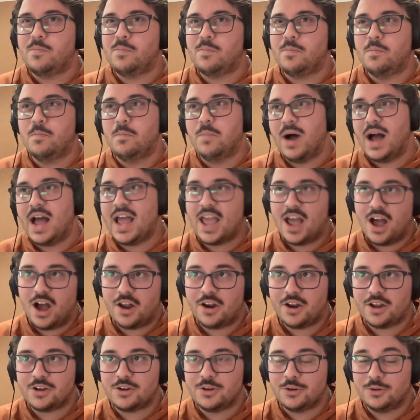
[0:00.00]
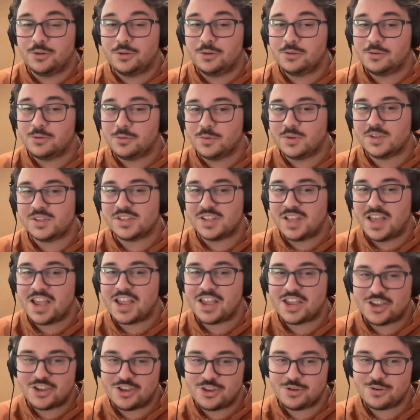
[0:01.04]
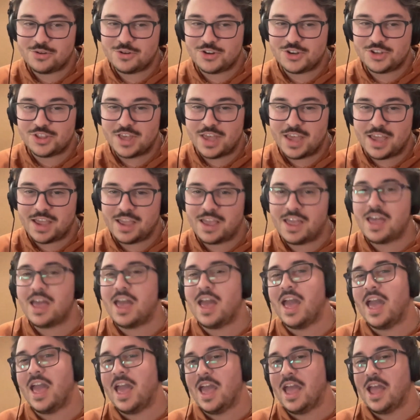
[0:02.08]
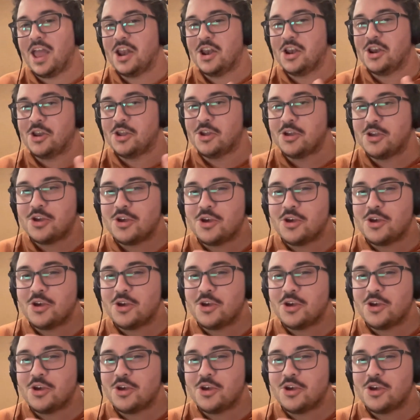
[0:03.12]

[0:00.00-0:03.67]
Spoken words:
Bionicle was like a huge thing, and